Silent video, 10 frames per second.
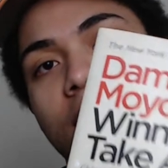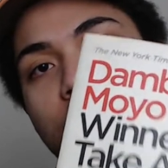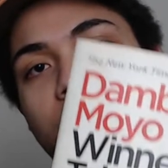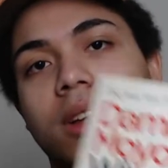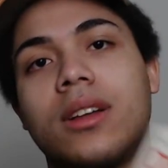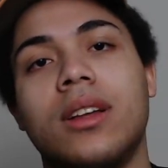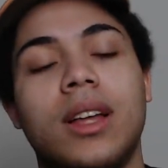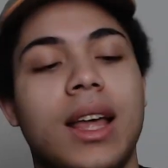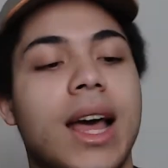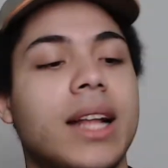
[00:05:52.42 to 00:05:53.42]
Africa
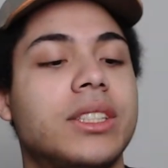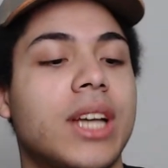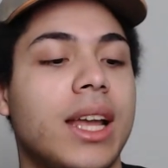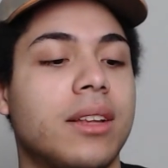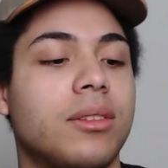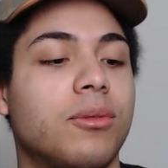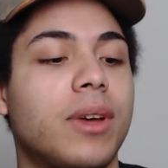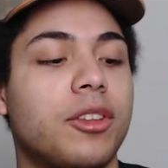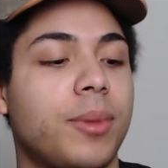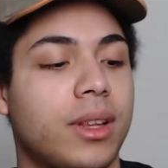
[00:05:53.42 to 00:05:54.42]
and China's
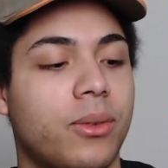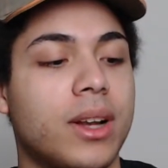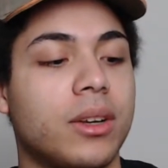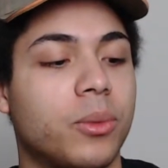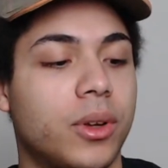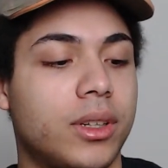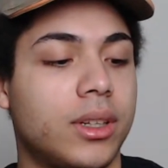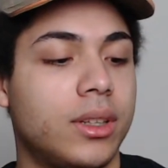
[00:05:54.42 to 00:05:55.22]
investment around the world.